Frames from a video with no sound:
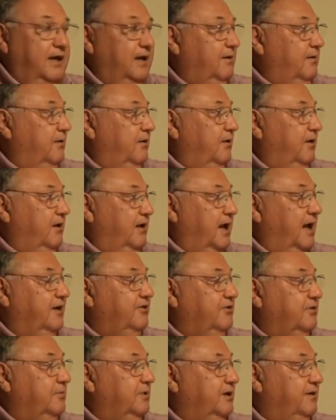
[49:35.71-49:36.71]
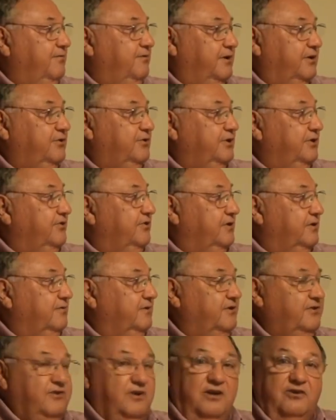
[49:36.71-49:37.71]
And National Marine Fishery
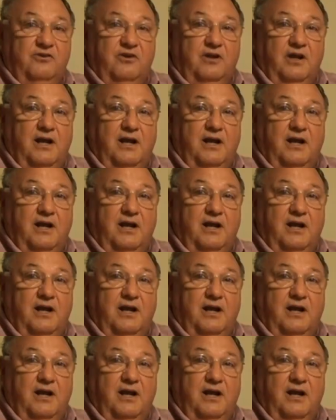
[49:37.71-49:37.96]
Service does a